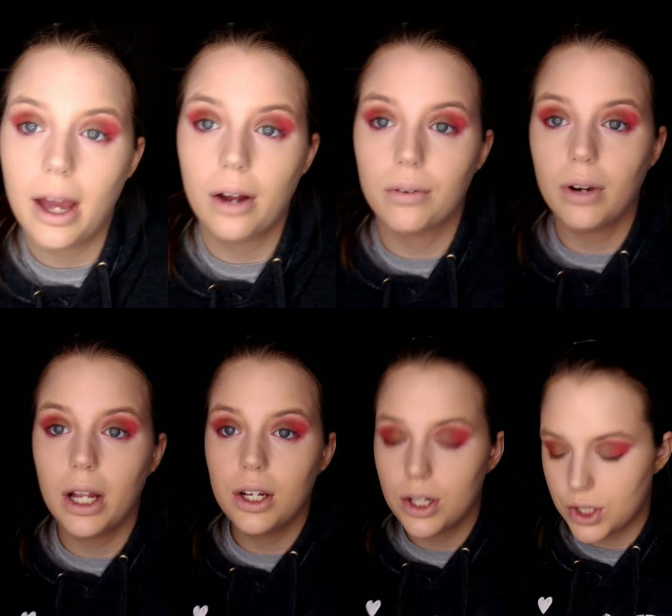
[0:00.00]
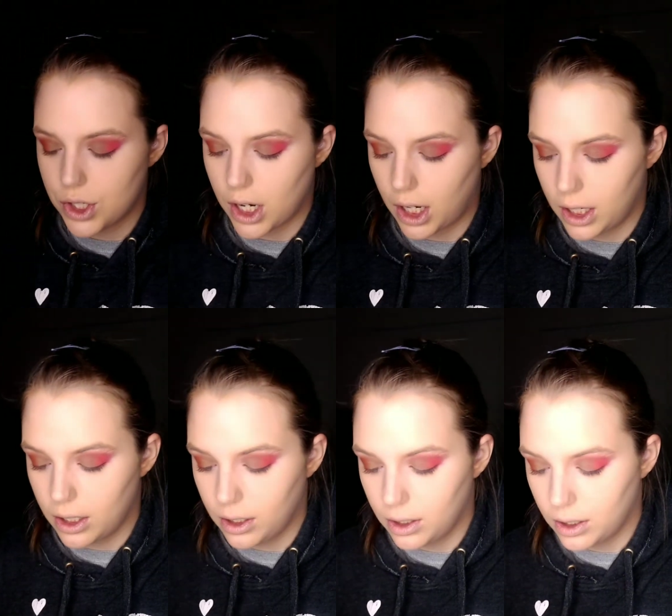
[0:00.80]
that red
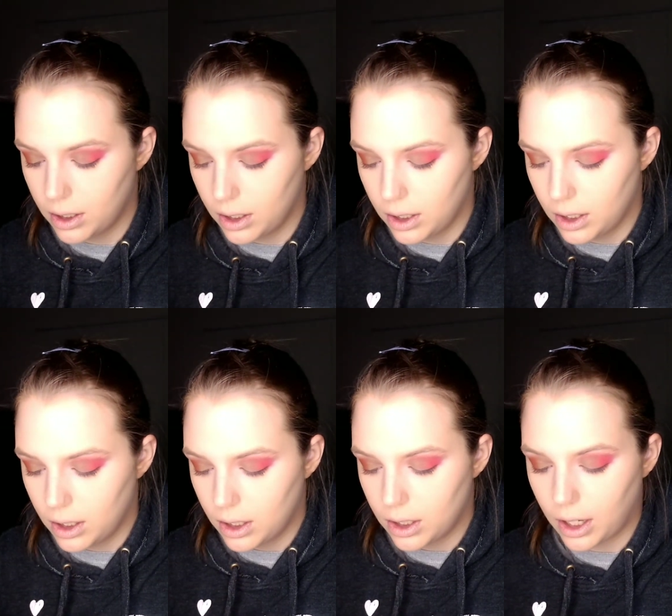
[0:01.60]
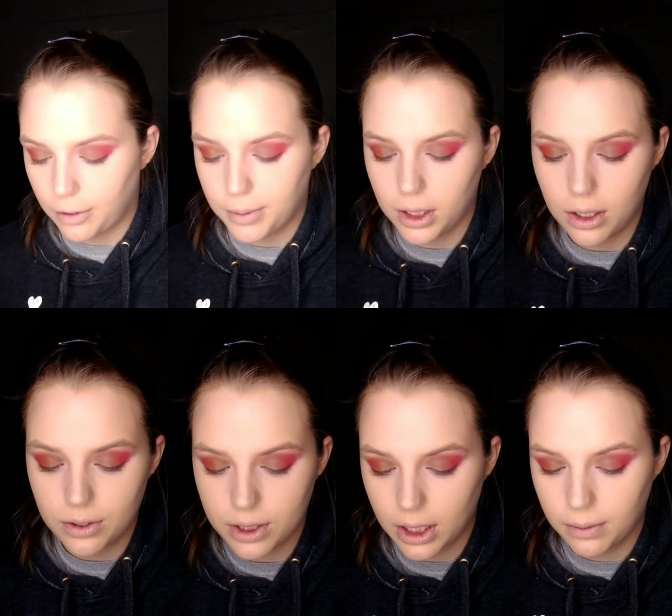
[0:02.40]
shade that I've been
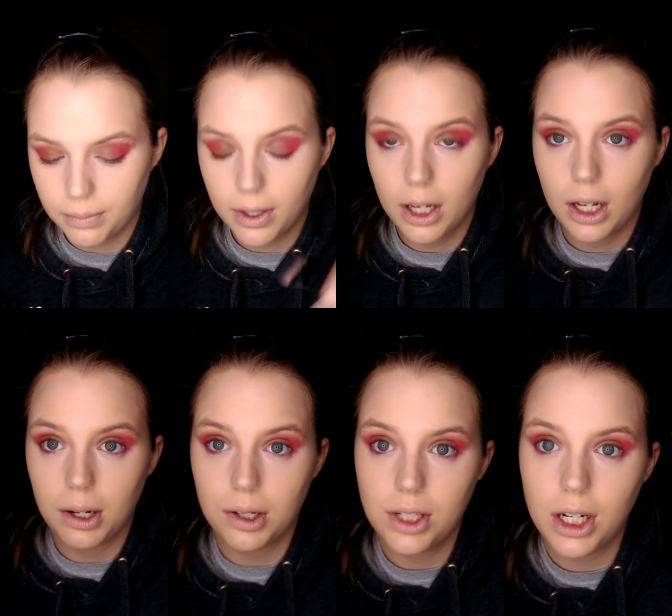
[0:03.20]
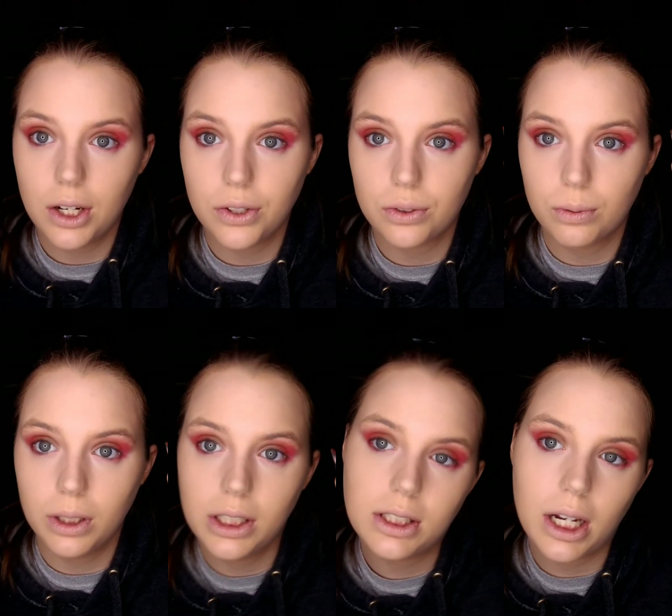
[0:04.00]
using and take it on this
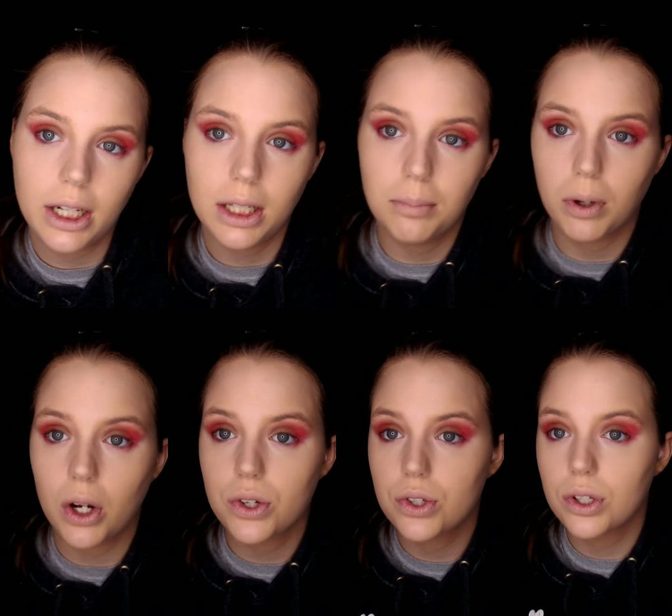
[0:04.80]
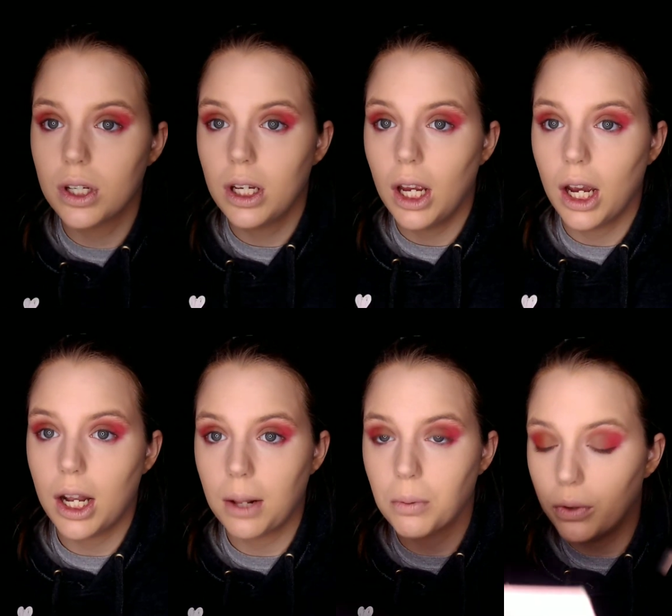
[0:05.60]
really tiny brush.
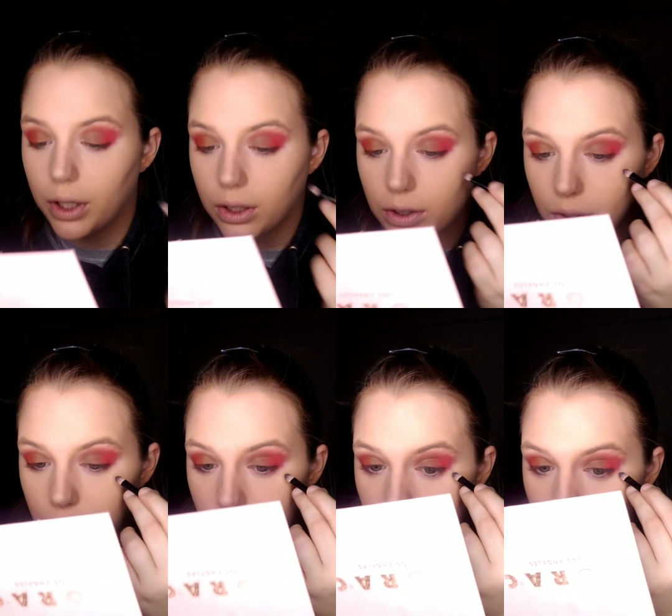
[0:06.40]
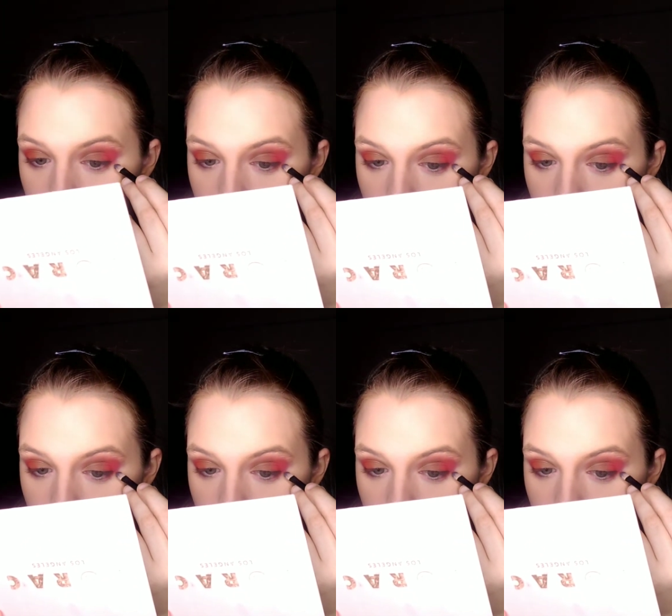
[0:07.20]
And I'm going to